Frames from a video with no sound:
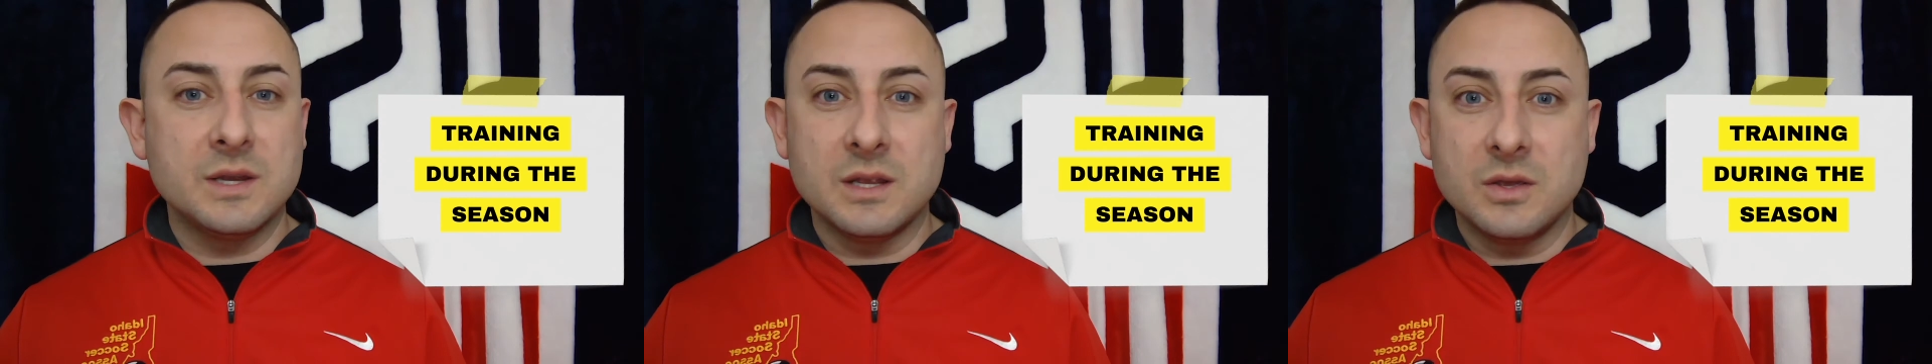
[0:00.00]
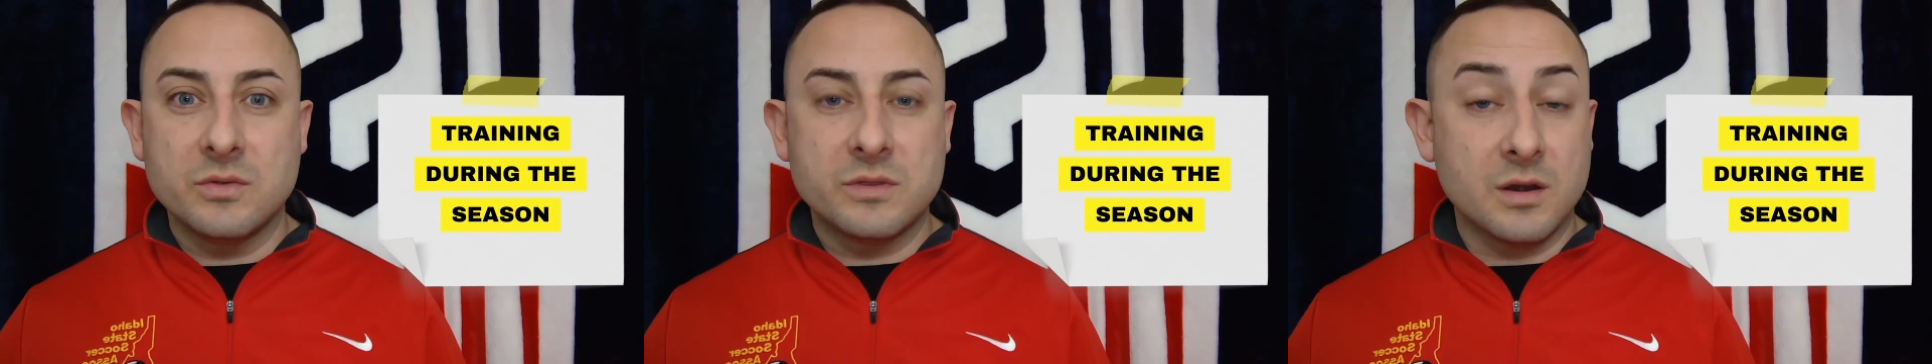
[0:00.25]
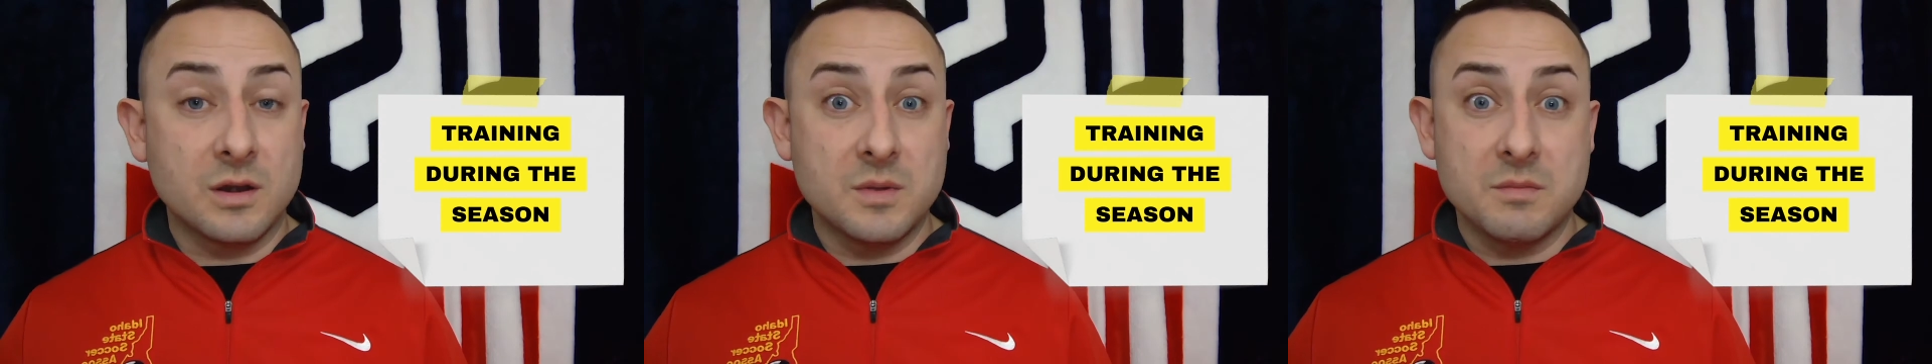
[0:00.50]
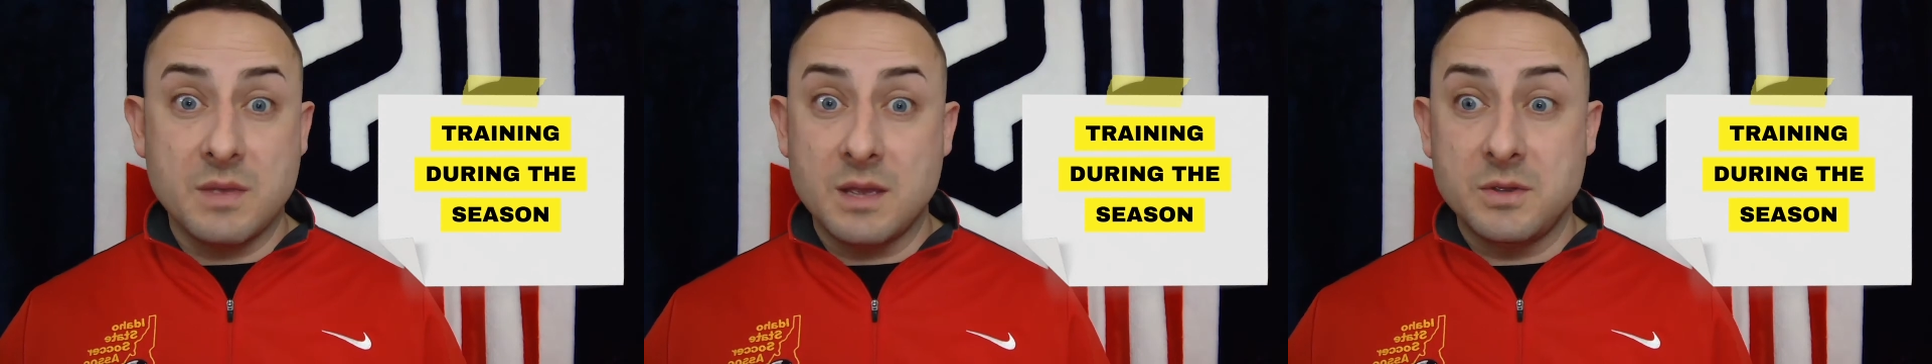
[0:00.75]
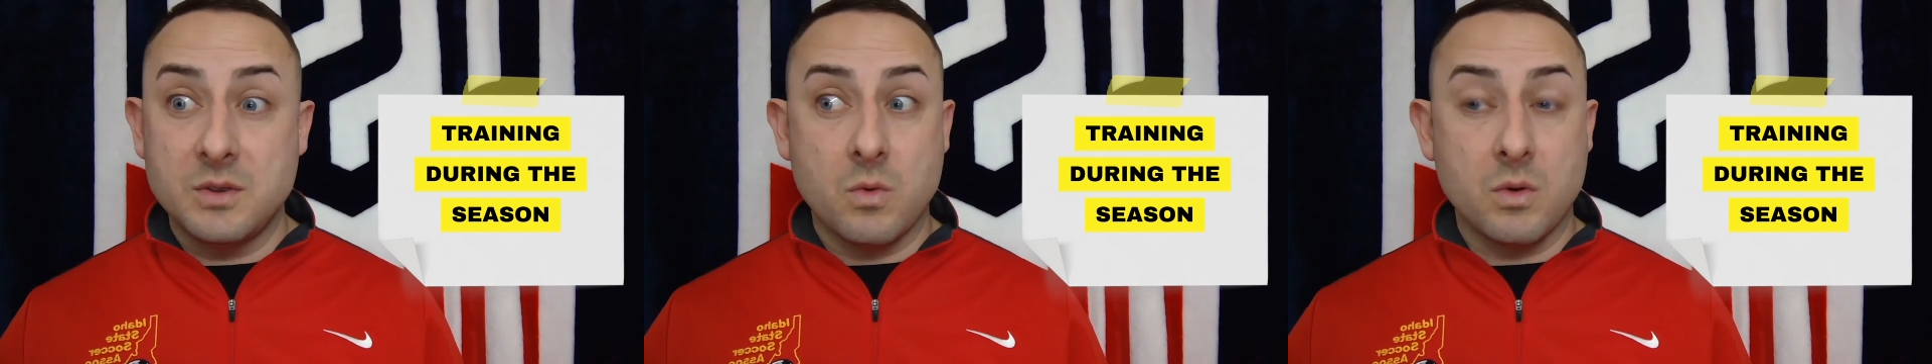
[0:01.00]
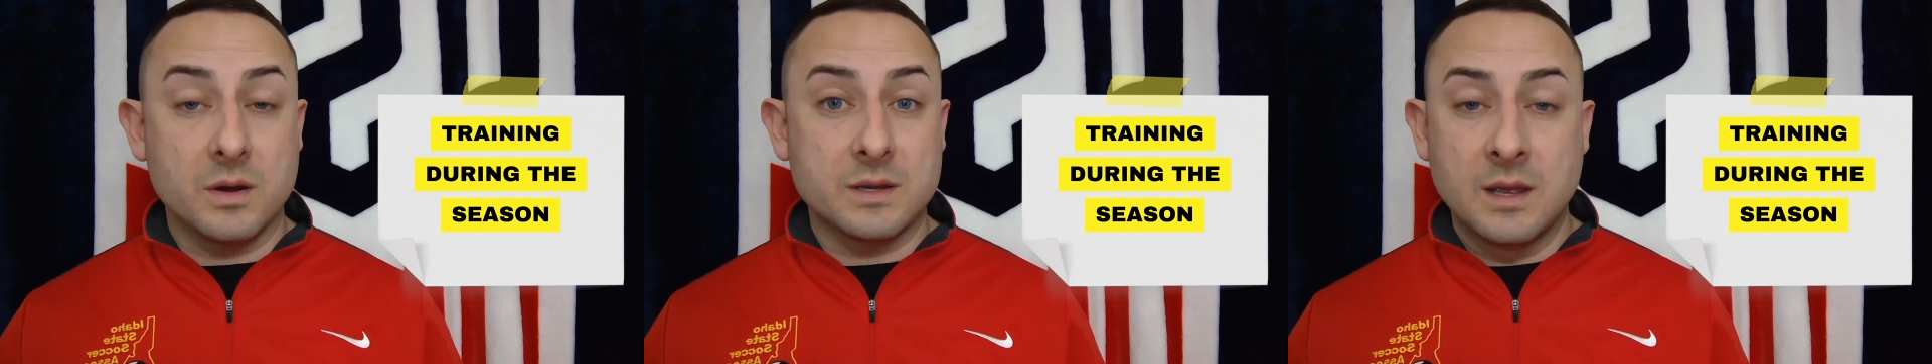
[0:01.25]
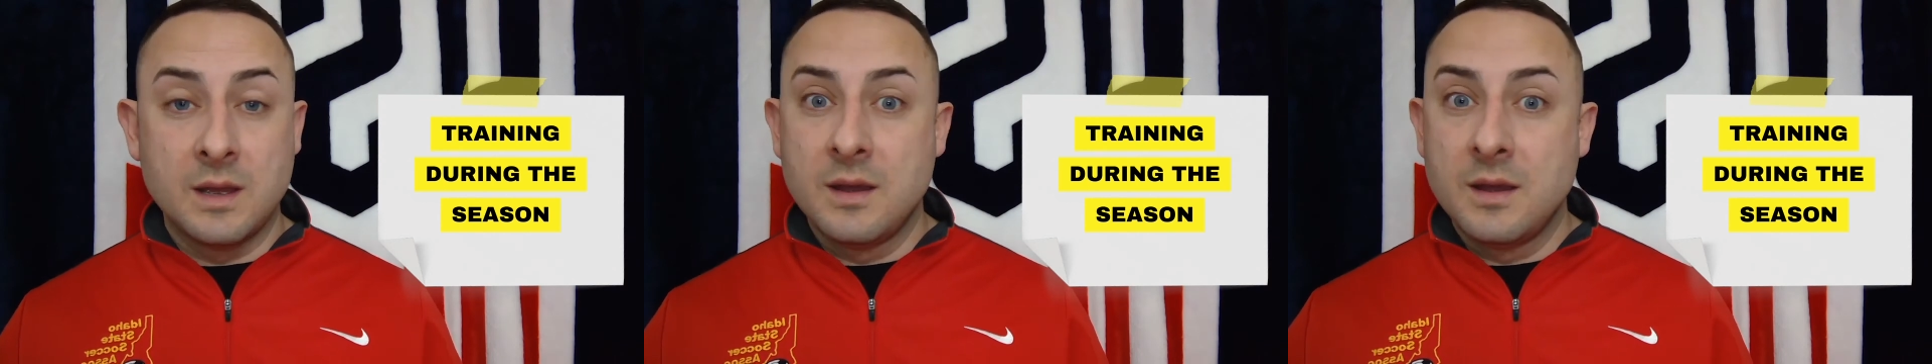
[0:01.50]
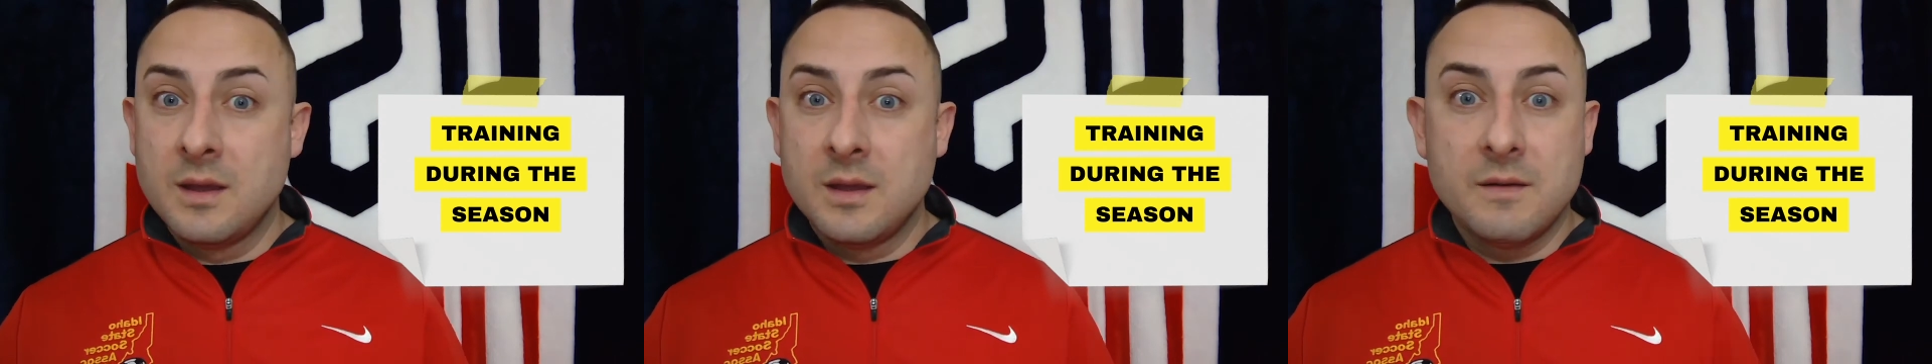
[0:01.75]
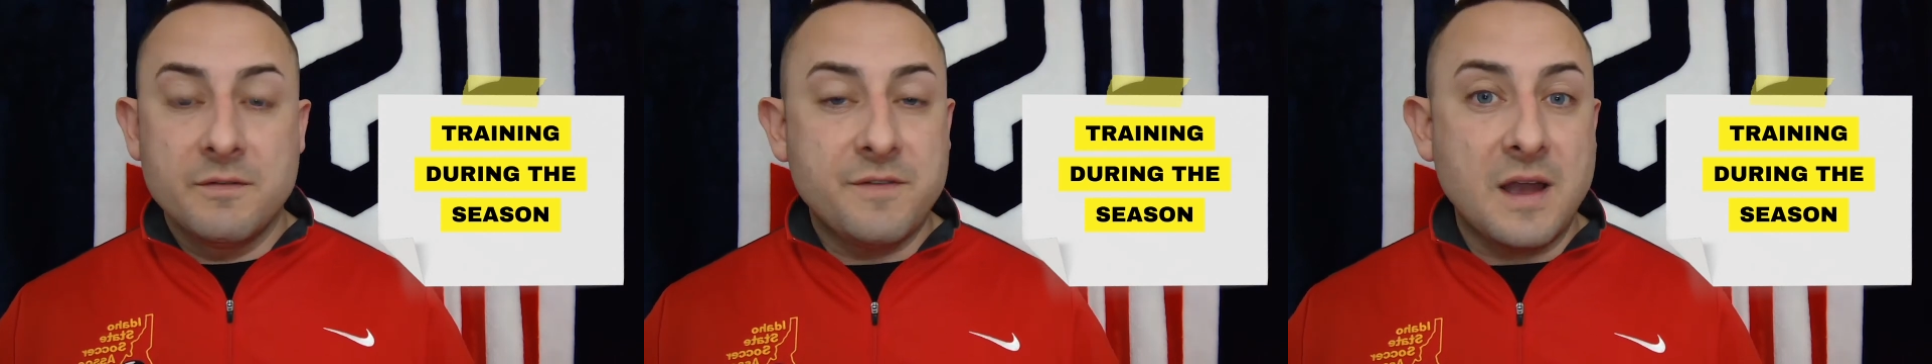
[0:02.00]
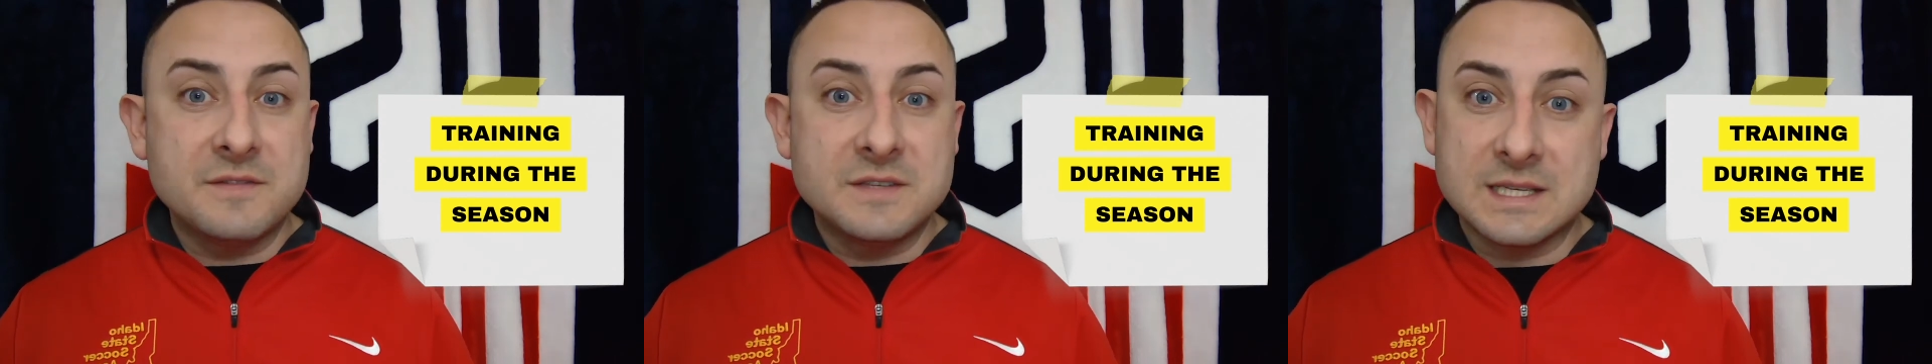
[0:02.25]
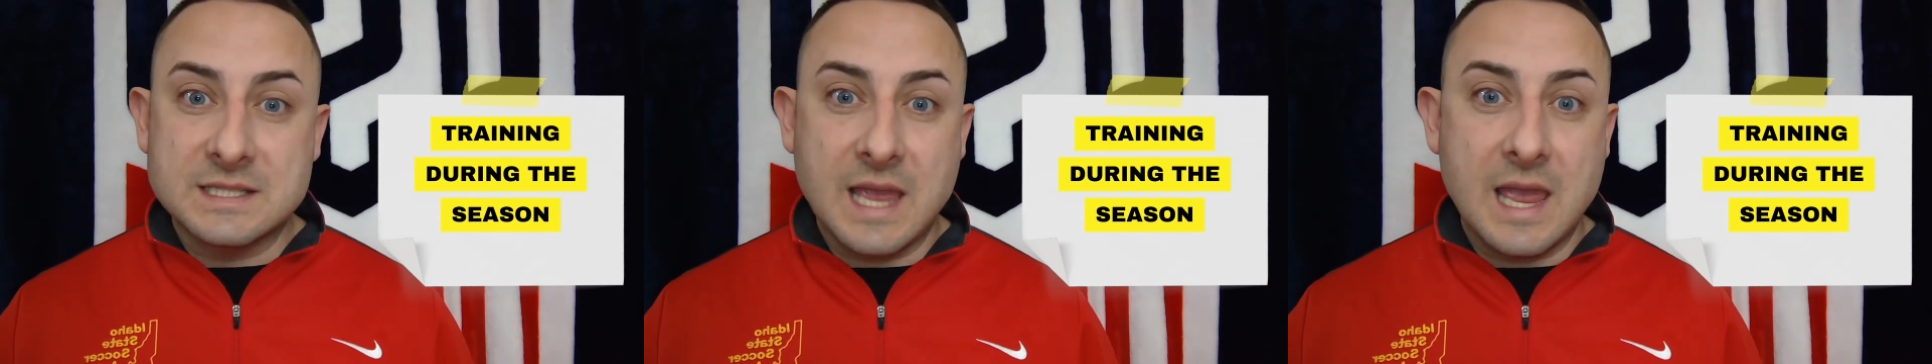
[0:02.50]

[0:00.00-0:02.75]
a youth tournament, maybe you worked 5-6